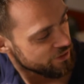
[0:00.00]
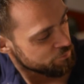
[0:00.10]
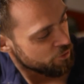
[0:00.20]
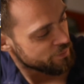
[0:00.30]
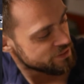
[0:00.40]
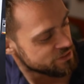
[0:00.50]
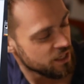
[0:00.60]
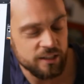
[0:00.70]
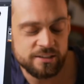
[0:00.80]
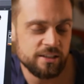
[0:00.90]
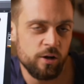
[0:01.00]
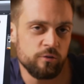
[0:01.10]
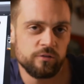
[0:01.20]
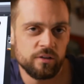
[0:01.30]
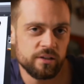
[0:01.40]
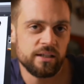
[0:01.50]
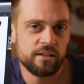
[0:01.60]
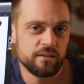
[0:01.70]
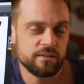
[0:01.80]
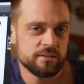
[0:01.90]
I probably started off looking
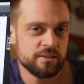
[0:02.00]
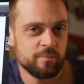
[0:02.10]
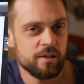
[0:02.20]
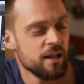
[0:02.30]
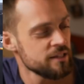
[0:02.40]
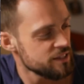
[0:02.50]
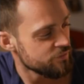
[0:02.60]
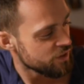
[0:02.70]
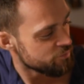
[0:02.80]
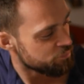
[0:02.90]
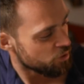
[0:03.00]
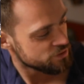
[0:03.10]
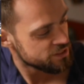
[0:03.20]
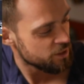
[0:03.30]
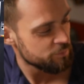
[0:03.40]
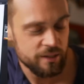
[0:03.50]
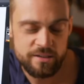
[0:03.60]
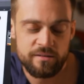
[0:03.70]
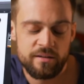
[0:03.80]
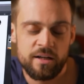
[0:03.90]
at the similar lines, and I've kind of blocked it up and
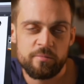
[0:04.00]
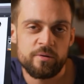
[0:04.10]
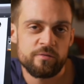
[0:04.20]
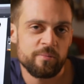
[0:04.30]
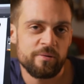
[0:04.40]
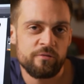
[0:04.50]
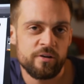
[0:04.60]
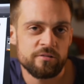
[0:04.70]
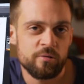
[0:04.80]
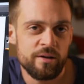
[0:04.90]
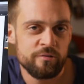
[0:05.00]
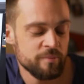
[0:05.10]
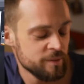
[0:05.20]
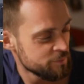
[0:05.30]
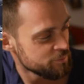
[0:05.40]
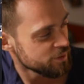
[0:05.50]
it's kind of moved a bit further away from him.